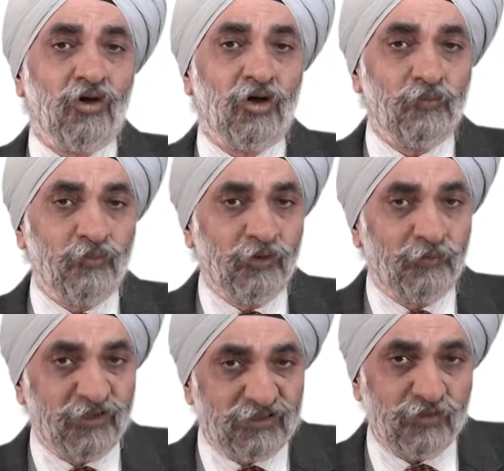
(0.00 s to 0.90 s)
or poor
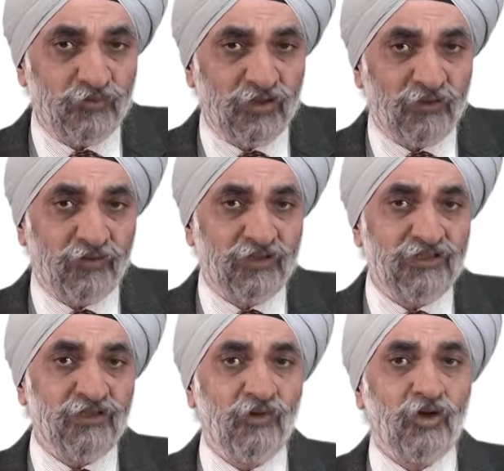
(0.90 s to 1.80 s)
prescription of a
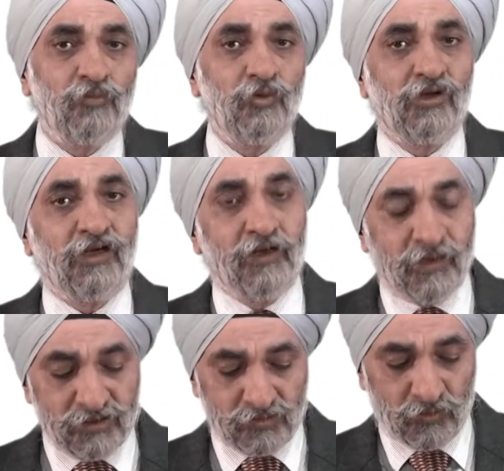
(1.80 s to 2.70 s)
regime, or poor
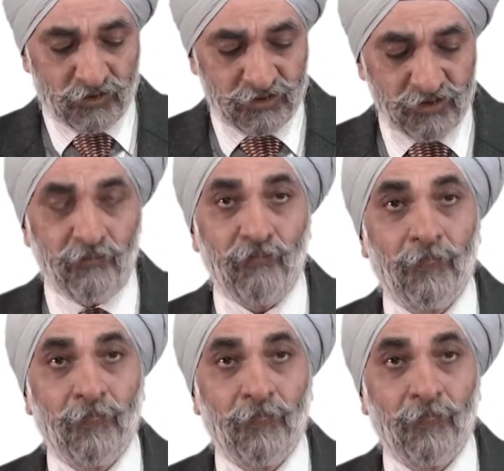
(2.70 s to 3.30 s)
adherence to a regime.